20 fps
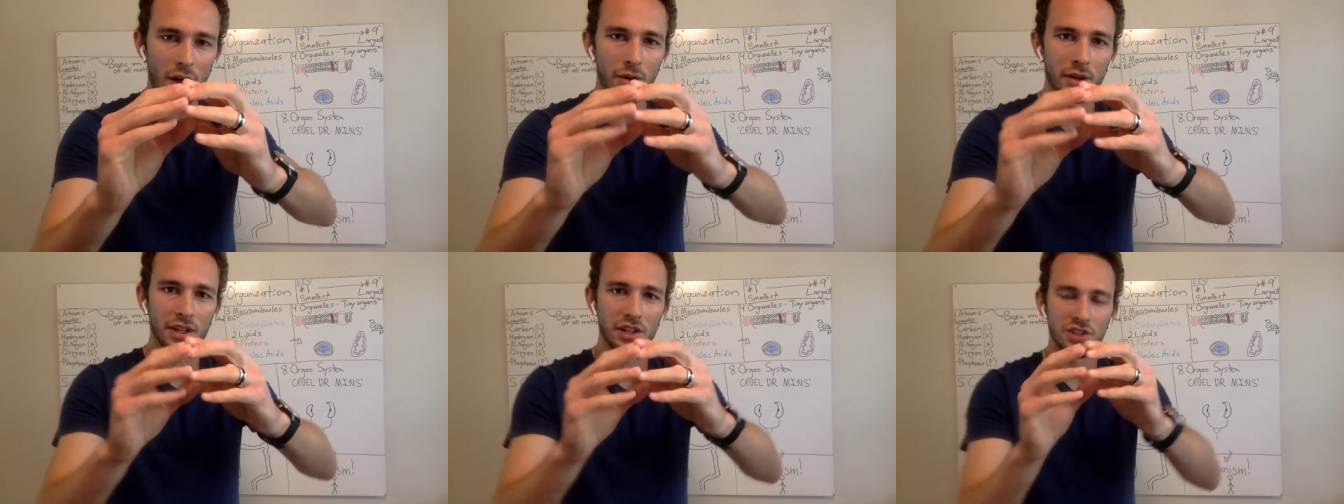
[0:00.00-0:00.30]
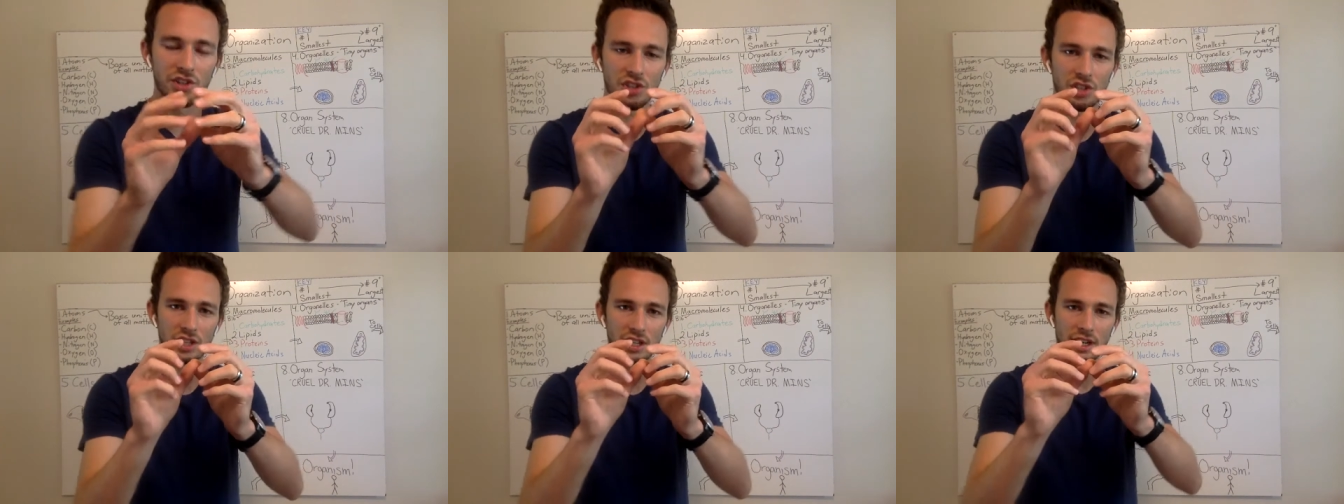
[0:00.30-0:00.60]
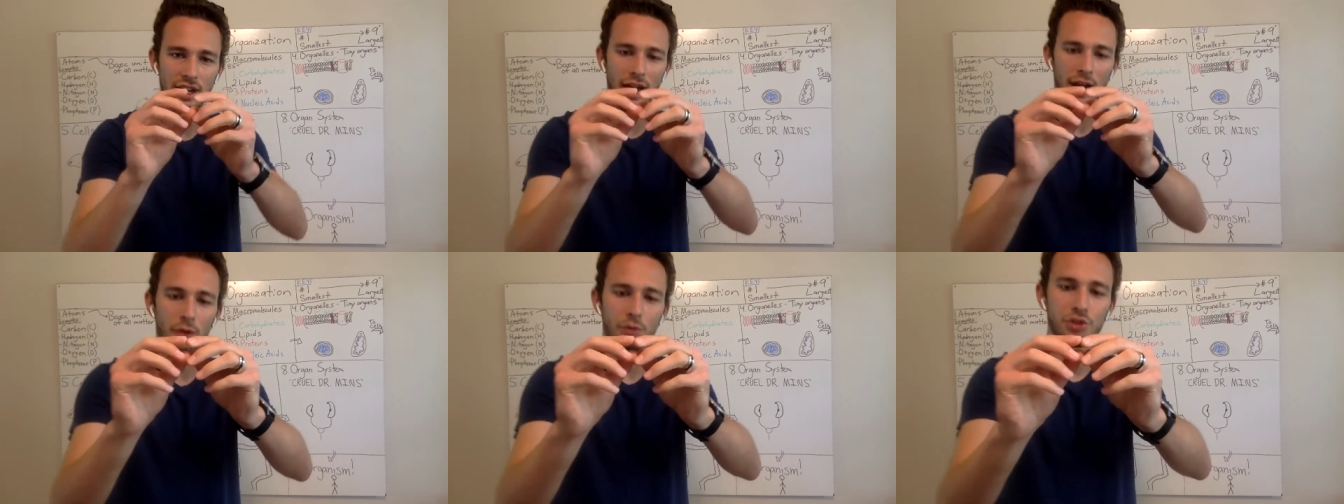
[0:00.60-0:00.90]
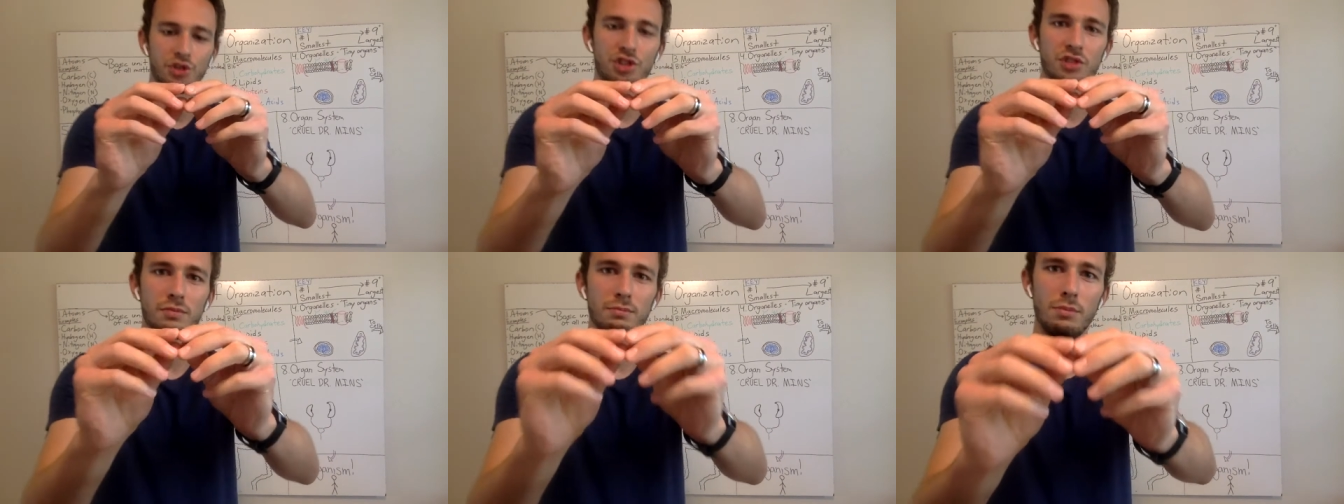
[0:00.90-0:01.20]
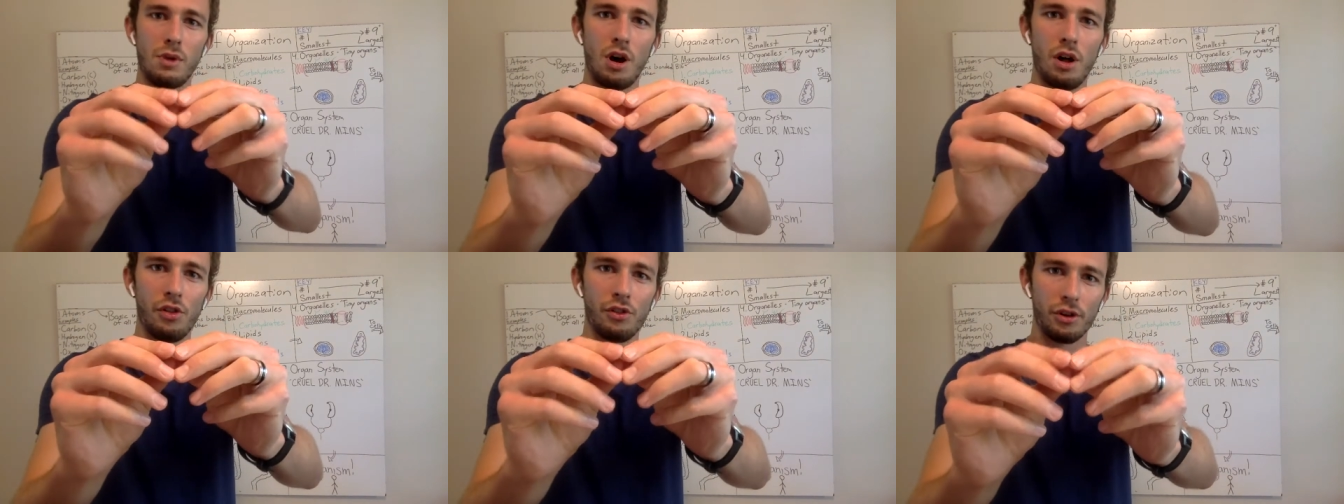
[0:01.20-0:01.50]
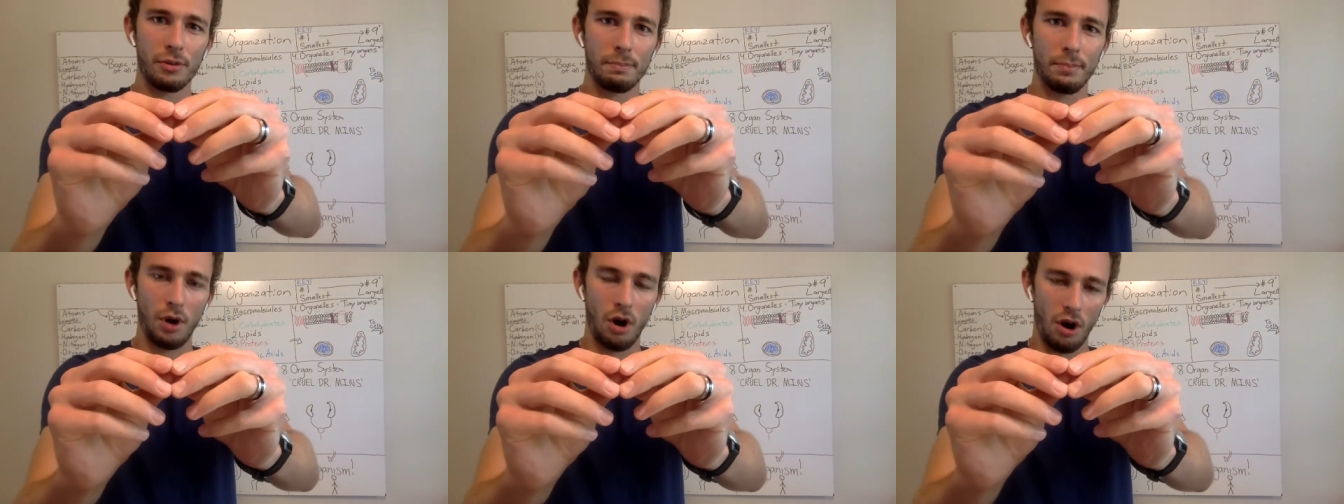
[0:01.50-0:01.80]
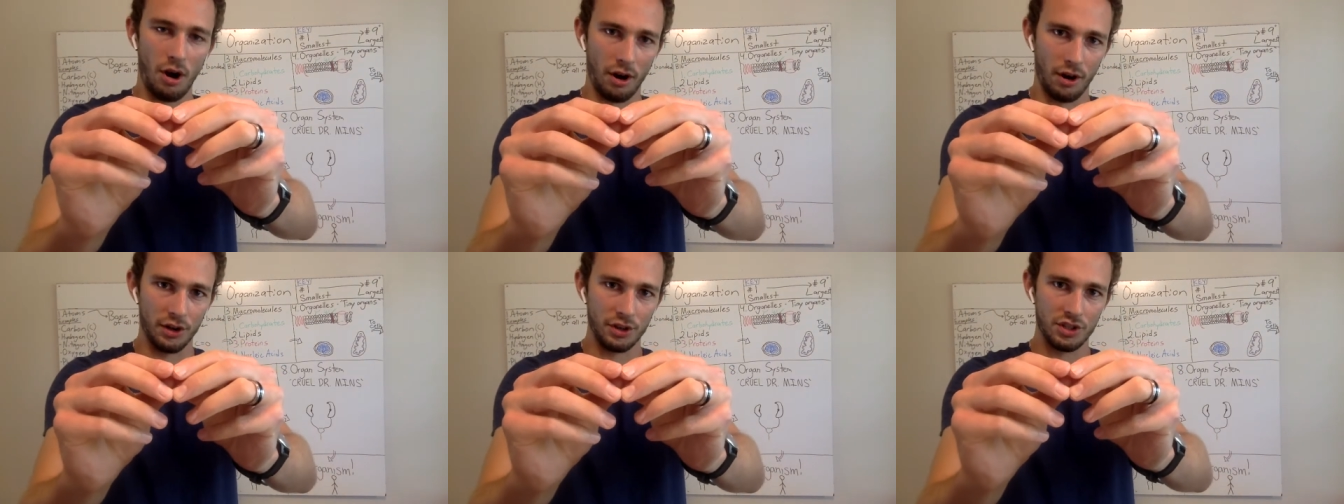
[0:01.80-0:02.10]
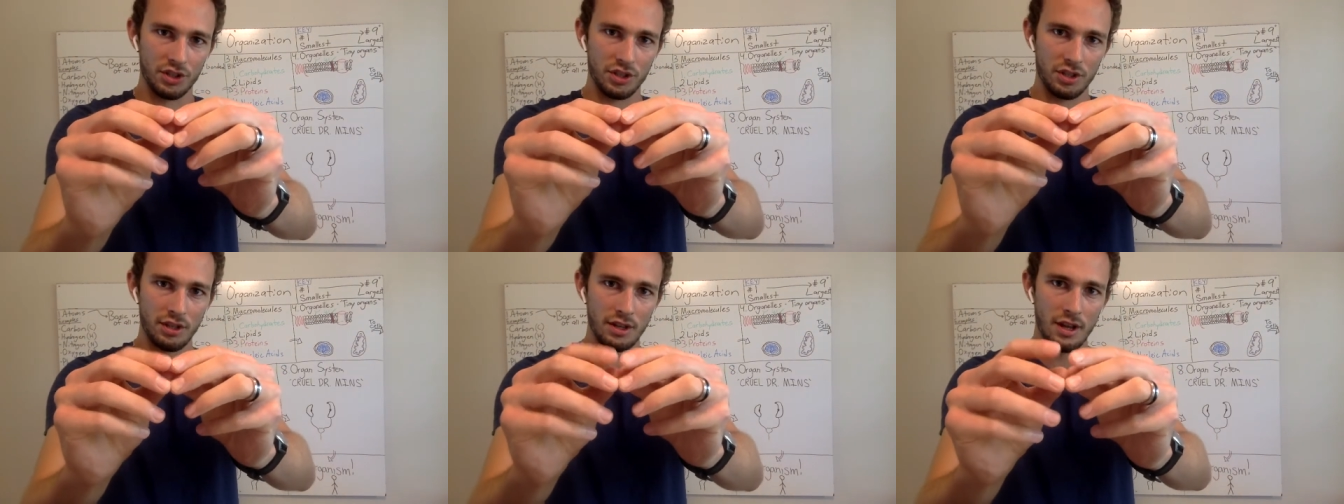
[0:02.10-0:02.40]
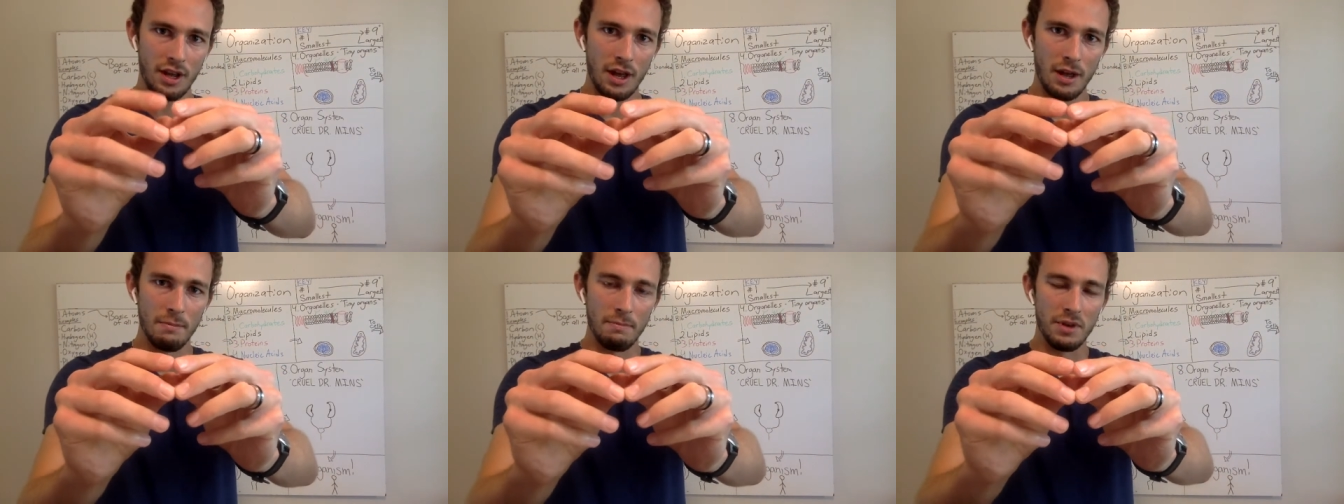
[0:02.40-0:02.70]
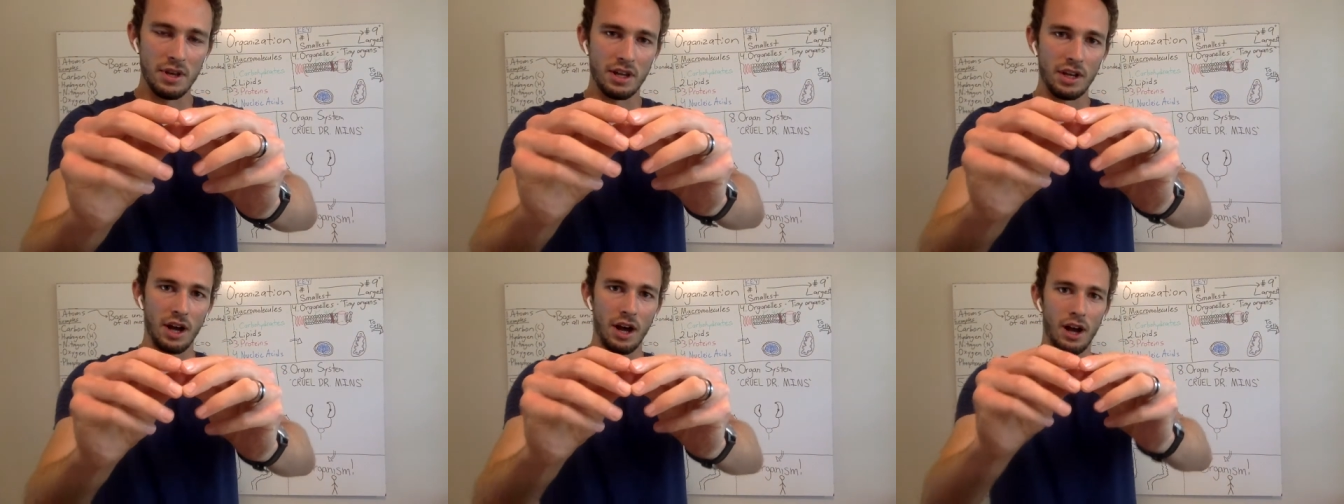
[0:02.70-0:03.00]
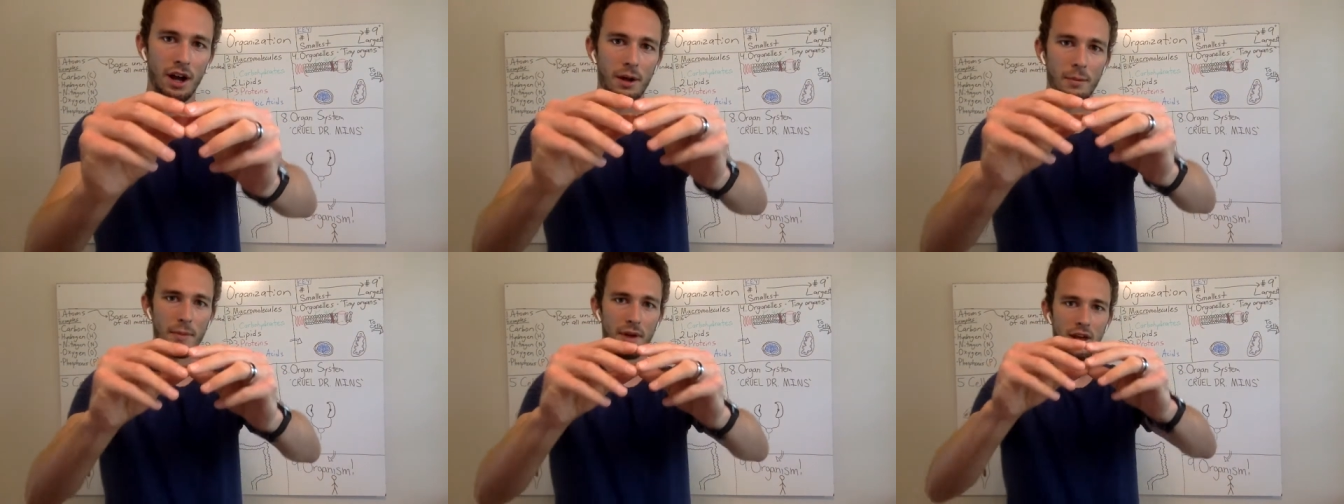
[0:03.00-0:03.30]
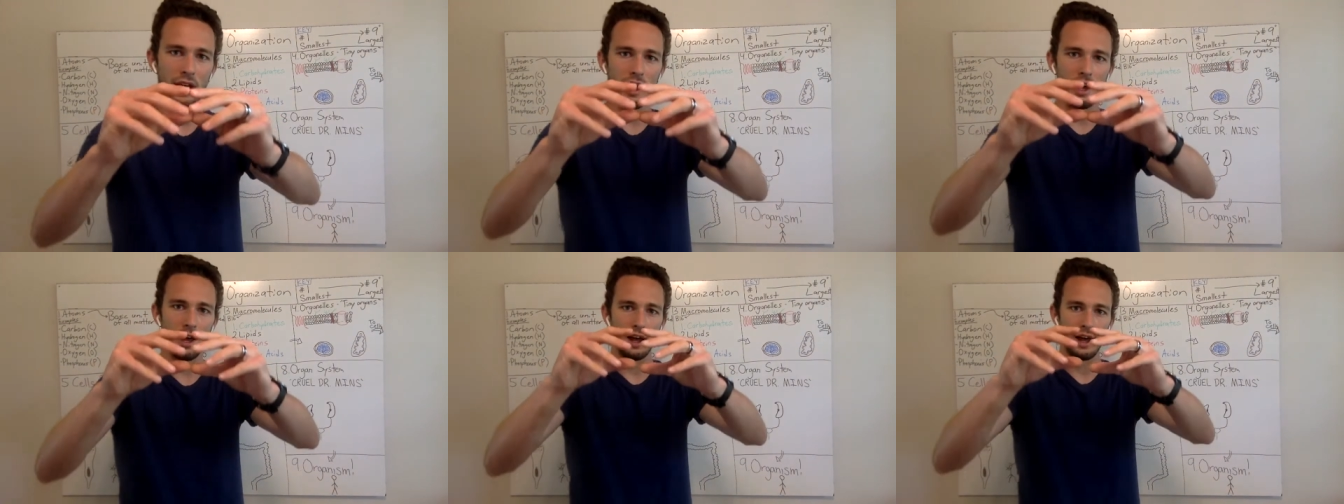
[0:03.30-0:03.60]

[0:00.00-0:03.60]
out and seeing how smaller parts become